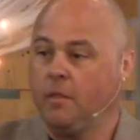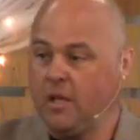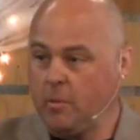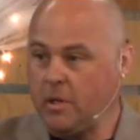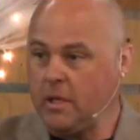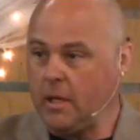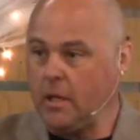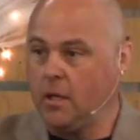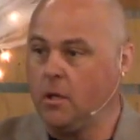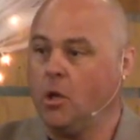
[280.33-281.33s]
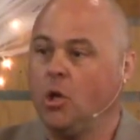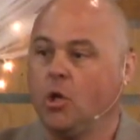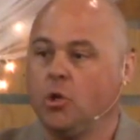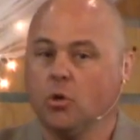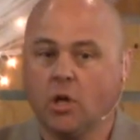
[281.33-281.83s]
Think about that again.
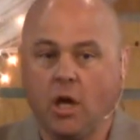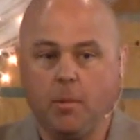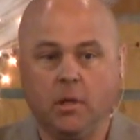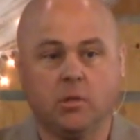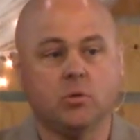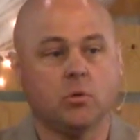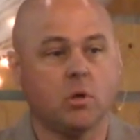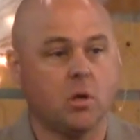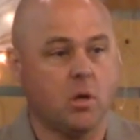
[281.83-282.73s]
You're coming to